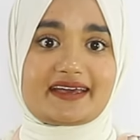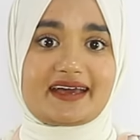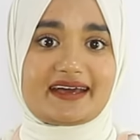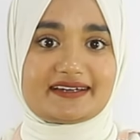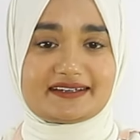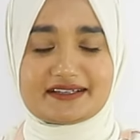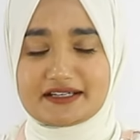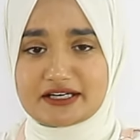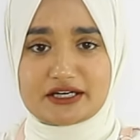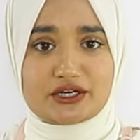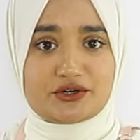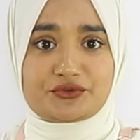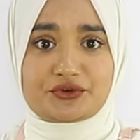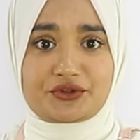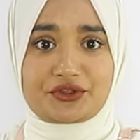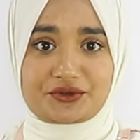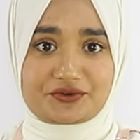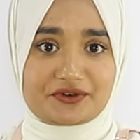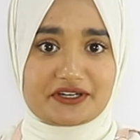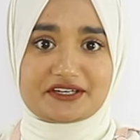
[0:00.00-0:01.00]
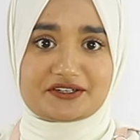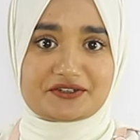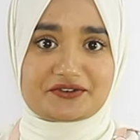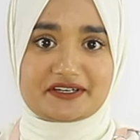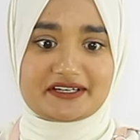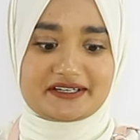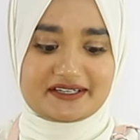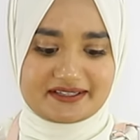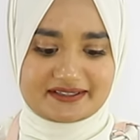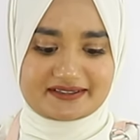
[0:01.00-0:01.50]
And for 3
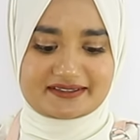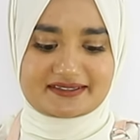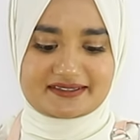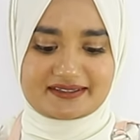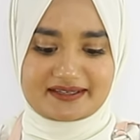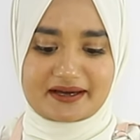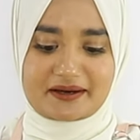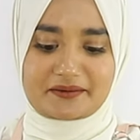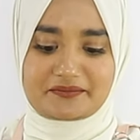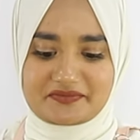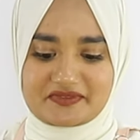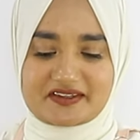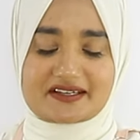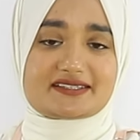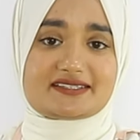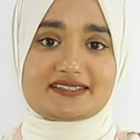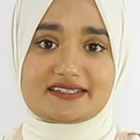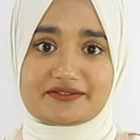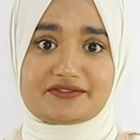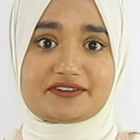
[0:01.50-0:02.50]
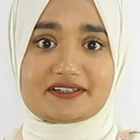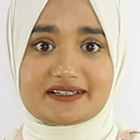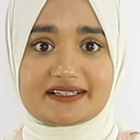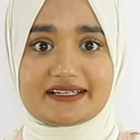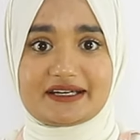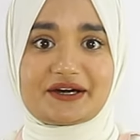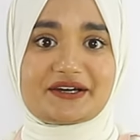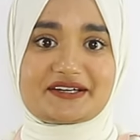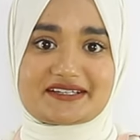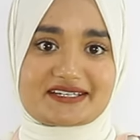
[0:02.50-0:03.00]
ingredients, yep, that's definitely
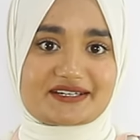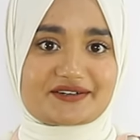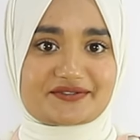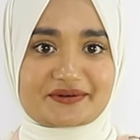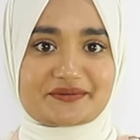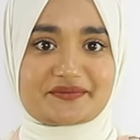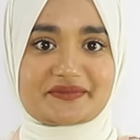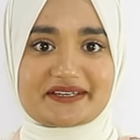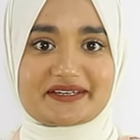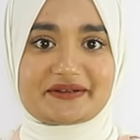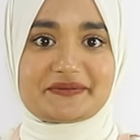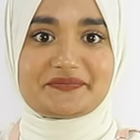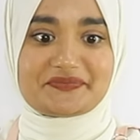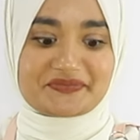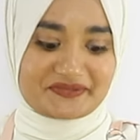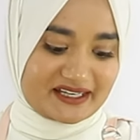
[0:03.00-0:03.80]
got a tick from me.